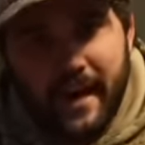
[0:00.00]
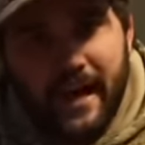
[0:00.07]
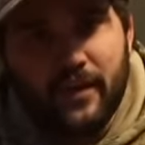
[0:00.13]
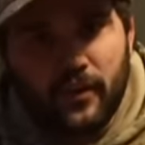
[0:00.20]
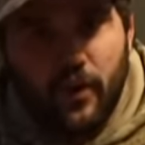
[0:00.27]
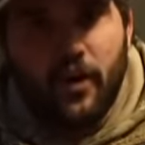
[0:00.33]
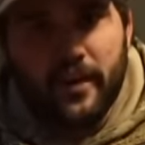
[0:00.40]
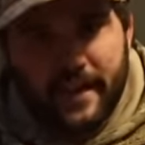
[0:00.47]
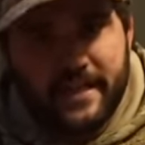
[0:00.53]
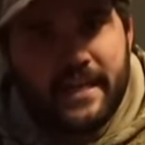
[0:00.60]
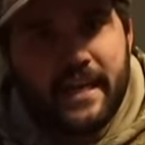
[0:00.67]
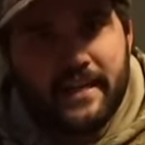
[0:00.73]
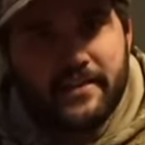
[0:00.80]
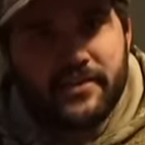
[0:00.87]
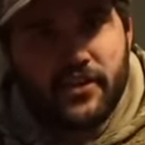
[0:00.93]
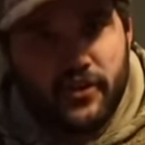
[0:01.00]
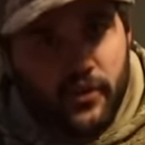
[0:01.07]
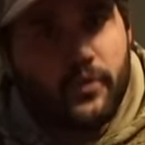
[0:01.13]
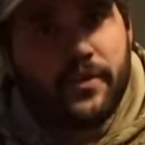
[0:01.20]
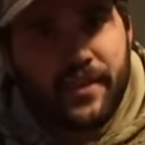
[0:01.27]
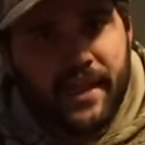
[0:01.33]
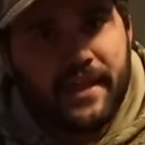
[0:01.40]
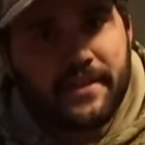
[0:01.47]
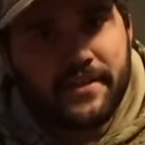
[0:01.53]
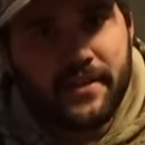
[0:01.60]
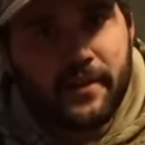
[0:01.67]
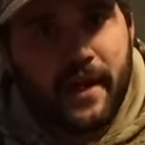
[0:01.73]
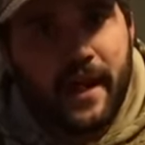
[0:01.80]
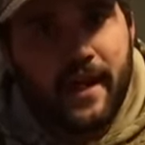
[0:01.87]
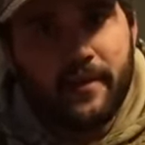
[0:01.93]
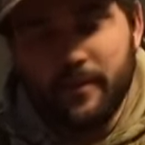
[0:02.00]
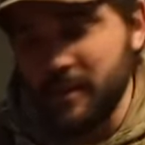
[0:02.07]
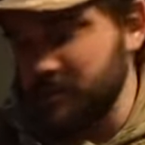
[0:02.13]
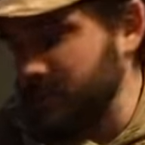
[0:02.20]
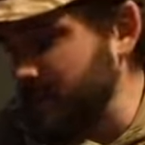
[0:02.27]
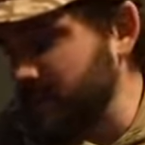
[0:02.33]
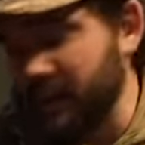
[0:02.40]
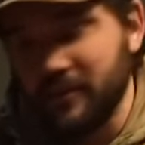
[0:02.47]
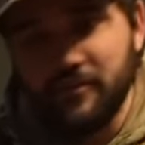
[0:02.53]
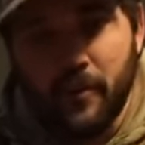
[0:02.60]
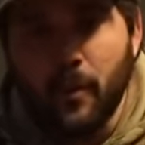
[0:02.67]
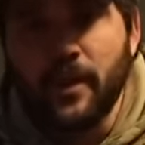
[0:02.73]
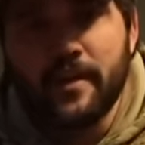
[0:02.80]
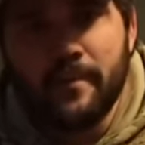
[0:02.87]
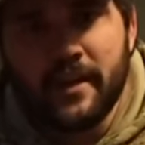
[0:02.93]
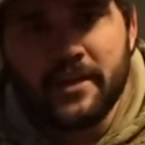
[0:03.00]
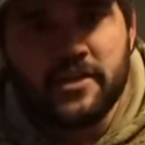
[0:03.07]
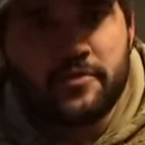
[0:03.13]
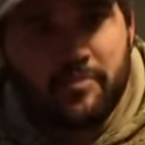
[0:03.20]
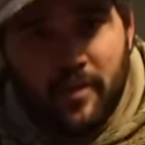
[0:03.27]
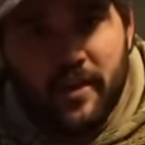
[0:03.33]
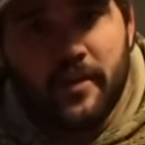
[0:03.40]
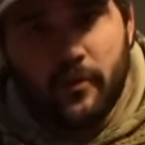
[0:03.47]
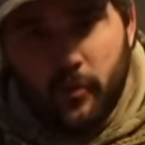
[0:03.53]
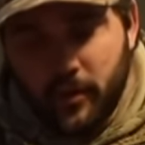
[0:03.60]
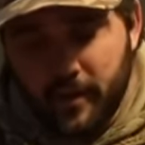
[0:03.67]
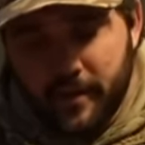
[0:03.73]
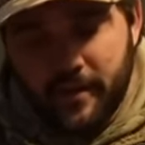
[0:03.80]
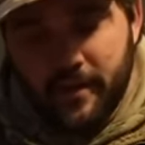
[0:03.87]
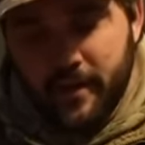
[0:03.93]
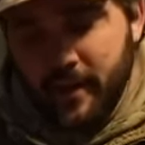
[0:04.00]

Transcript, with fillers: how long it takes to do things, okay? We spent like 40 minutes splitting wood.